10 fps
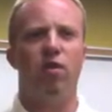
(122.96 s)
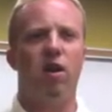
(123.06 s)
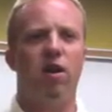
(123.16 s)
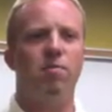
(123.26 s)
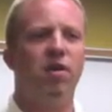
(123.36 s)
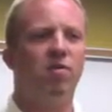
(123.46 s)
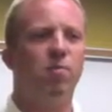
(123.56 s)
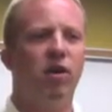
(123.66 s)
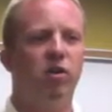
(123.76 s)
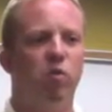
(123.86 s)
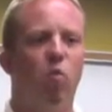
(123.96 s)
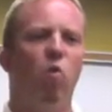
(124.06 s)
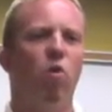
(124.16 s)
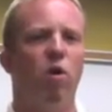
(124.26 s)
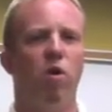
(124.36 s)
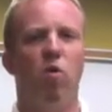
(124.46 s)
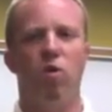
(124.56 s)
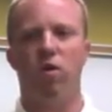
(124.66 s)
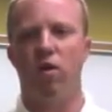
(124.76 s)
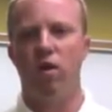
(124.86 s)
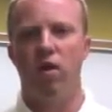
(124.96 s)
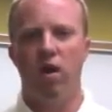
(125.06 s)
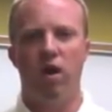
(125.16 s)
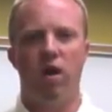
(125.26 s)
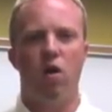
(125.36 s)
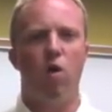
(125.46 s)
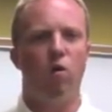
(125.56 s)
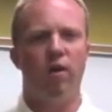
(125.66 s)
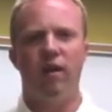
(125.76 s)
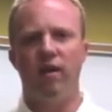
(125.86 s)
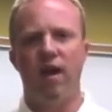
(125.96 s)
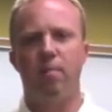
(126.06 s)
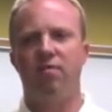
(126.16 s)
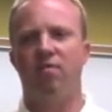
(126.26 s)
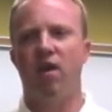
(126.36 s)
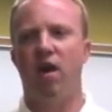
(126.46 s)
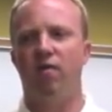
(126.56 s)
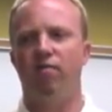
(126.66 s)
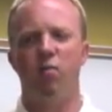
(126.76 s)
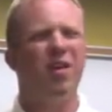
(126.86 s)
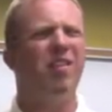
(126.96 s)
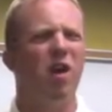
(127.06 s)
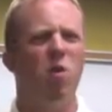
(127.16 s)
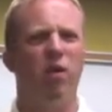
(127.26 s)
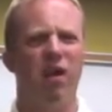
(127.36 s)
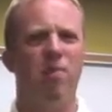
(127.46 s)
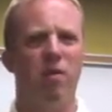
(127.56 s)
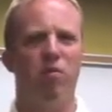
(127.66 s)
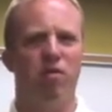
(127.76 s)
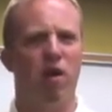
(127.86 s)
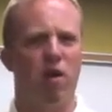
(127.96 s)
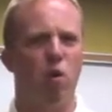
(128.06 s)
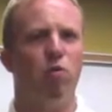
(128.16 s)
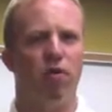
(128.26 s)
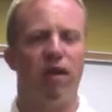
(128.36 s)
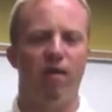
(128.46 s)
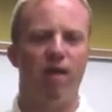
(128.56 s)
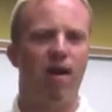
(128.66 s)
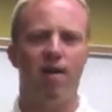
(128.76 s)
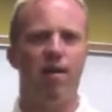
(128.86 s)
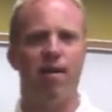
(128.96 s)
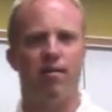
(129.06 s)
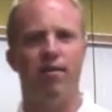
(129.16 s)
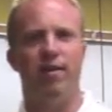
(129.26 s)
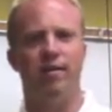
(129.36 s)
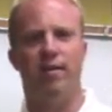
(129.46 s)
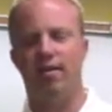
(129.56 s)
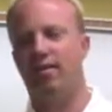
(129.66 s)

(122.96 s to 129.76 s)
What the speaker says: not going to be as much worn or holy type of stuff. When I say holy, I mean like holes in it, right? Not like religious.